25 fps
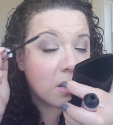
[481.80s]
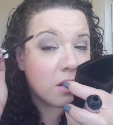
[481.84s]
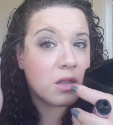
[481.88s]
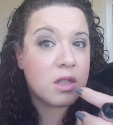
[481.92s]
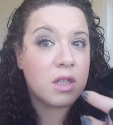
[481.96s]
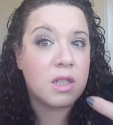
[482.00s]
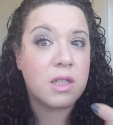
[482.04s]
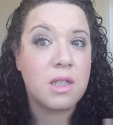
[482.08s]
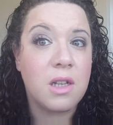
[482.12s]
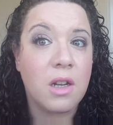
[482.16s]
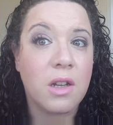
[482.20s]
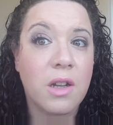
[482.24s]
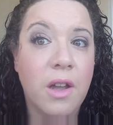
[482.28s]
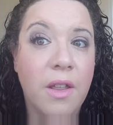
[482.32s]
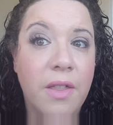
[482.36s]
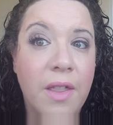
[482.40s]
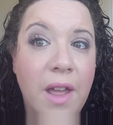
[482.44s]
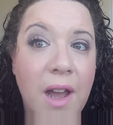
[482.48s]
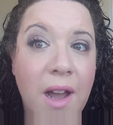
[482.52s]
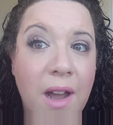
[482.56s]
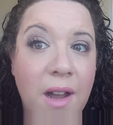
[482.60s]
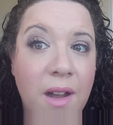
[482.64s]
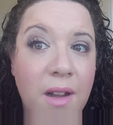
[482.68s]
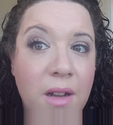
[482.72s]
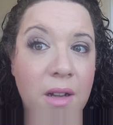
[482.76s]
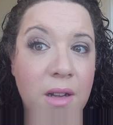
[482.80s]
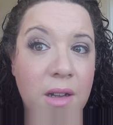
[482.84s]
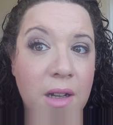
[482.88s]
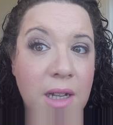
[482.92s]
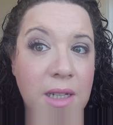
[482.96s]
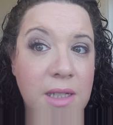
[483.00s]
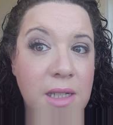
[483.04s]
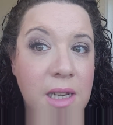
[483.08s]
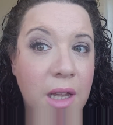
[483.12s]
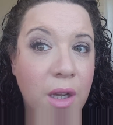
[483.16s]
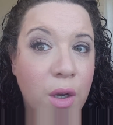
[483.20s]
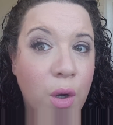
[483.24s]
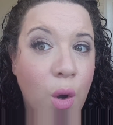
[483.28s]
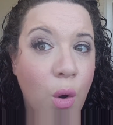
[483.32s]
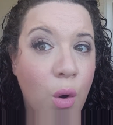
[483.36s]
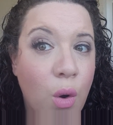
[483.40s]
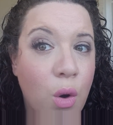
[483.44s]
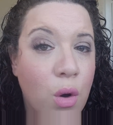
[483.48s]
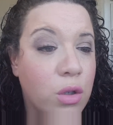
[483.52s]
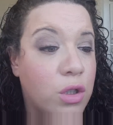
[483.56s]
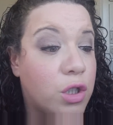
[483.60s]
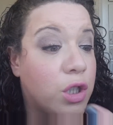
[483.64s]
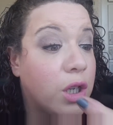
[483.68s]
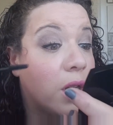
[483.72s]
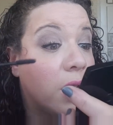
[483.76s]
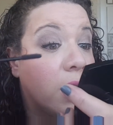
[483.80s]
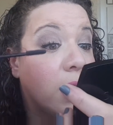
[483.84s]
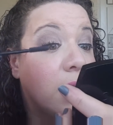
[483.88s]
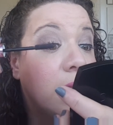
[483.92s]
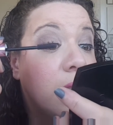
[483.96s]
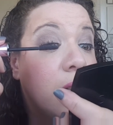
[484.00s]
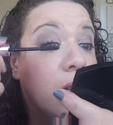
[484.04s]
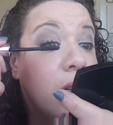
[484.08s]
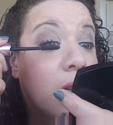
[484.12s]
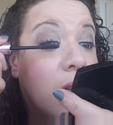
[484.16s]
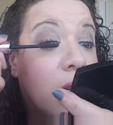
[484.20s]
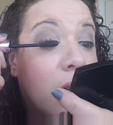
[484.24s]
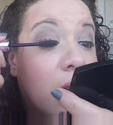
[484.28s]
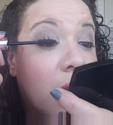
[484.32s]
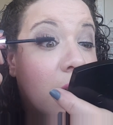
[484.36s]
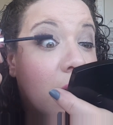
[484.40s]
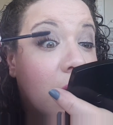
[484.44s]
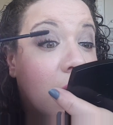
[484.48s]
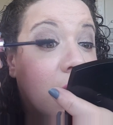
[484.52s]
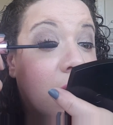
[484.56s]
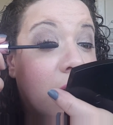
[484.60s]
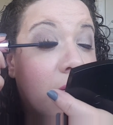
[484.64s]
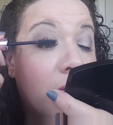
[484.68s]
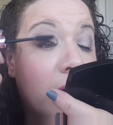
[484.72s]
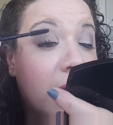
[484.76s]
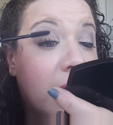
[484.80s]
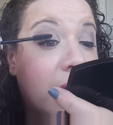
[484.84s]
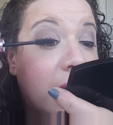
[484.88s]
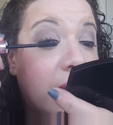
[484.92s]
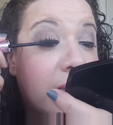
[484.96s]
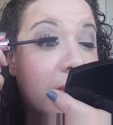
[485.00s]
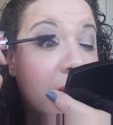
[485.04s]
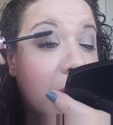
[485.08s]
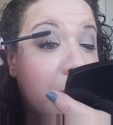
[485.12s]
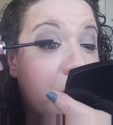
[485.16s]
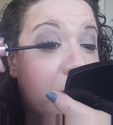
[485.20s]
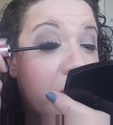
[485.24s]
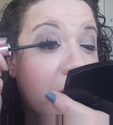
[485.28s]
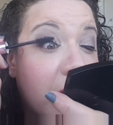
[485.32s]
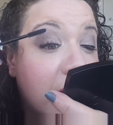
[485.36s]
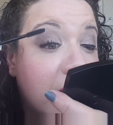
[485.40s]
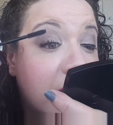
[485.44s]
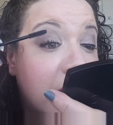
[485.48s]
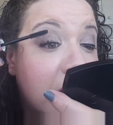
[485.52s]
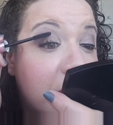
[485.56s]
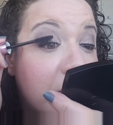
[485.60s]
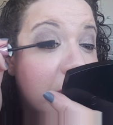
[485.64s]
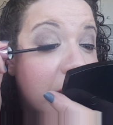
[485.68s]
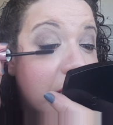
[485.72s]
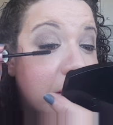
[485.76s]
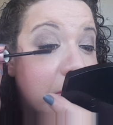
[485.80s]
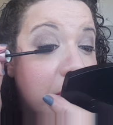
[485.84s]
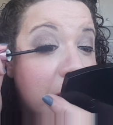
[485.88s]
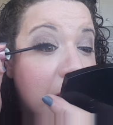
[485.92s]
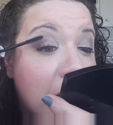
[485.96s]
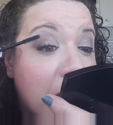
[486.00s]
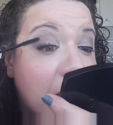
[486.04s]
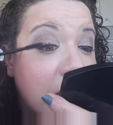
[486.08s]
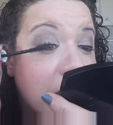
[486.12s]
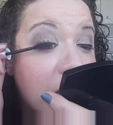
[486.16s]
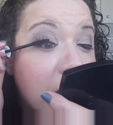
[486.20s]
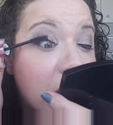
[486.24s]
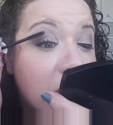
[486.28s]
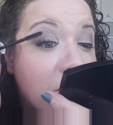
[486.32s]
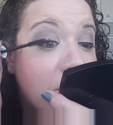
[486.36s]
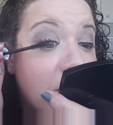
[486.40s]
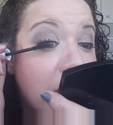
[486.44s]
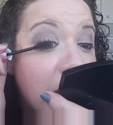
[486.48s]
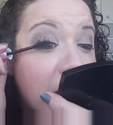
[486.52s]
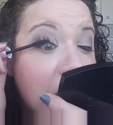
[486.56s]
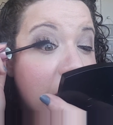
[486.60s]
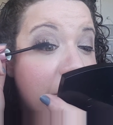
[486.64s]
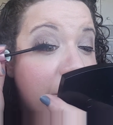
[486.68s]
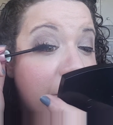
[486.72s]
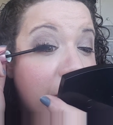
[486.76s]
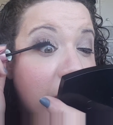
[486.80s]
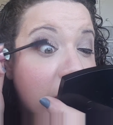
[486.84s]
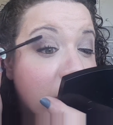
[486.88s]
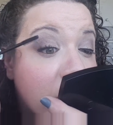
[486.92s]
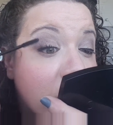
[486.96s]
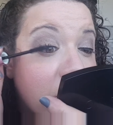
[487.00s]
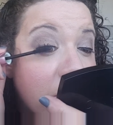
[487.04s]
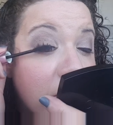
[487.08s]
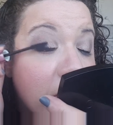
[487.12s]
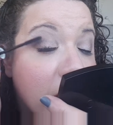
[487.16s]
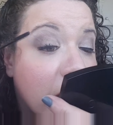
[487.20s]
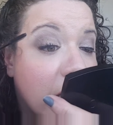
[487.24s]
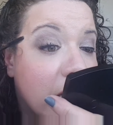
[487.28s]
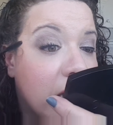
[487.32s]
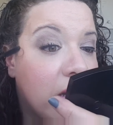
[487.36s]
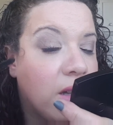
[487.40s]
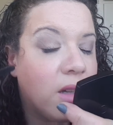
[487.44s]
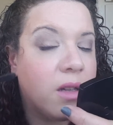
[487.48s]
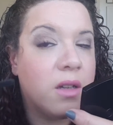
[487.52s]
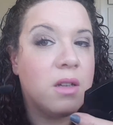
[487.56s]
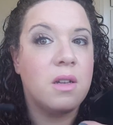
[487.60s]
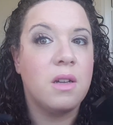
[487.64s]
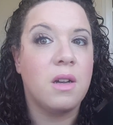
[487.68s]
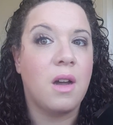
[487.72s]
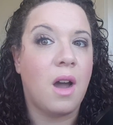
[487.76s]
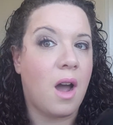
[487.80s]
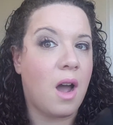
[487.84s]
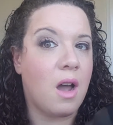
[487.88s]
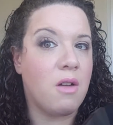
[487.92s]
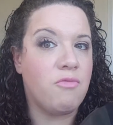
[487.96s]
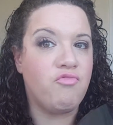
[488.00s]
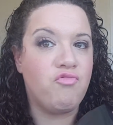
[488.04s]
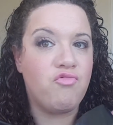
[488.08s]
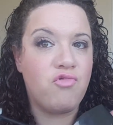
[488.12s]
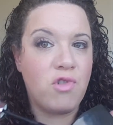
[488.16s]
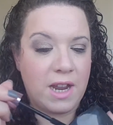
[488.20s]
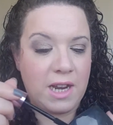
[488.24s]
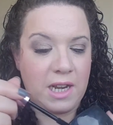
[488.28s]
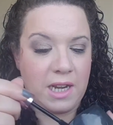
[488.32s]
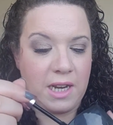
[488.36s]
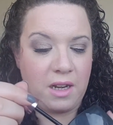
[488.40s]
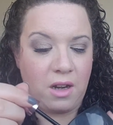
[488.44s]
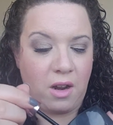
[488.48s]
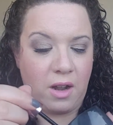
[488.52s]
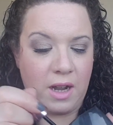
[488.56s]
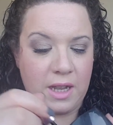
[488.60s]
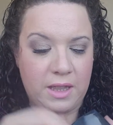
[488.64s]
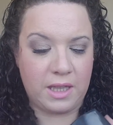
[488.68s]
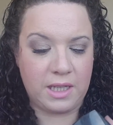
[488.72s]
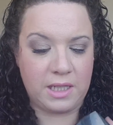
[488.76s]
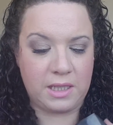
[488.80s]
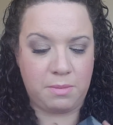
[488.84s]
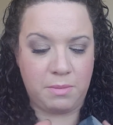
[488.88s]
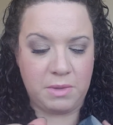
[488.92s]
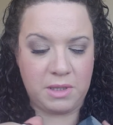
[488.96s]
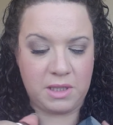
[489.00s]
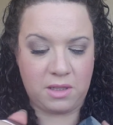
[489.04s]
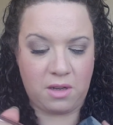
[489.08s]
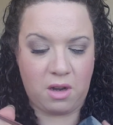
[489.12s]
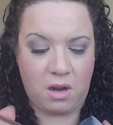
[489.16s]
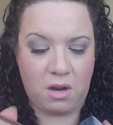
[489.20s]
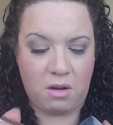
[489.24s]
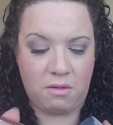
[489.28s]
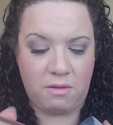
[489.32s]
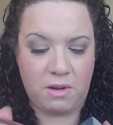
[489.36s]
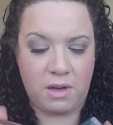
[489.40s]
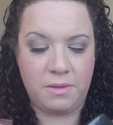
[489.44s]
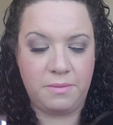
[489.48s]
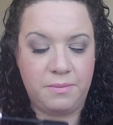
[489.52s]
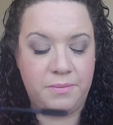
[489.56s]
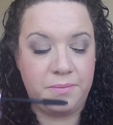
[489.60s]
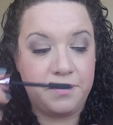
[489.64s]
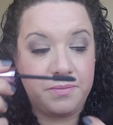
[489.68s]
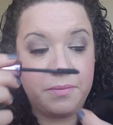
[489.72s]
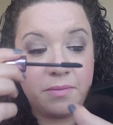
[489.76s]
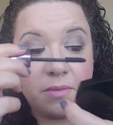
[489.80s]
Just look at that. Isn't it gorgeous? Really separating. Makes my lashes really fluttery. I really like this mascara.